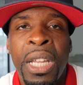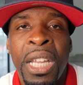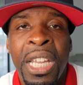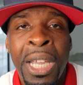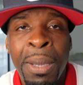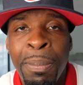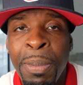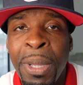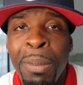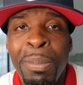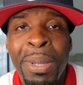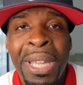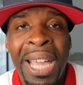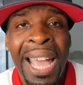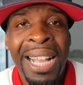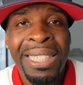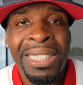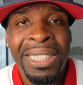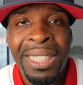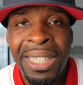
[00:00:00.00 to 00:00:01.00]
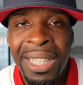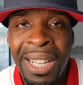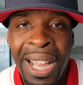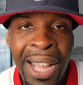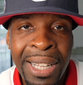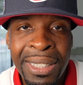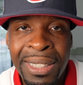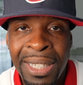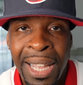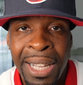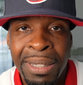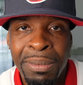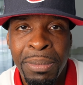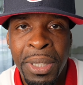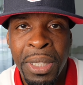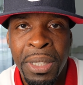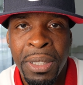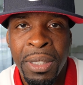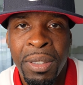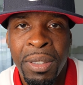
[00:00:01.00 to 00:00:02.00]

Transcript: Airbnb actually contacted me.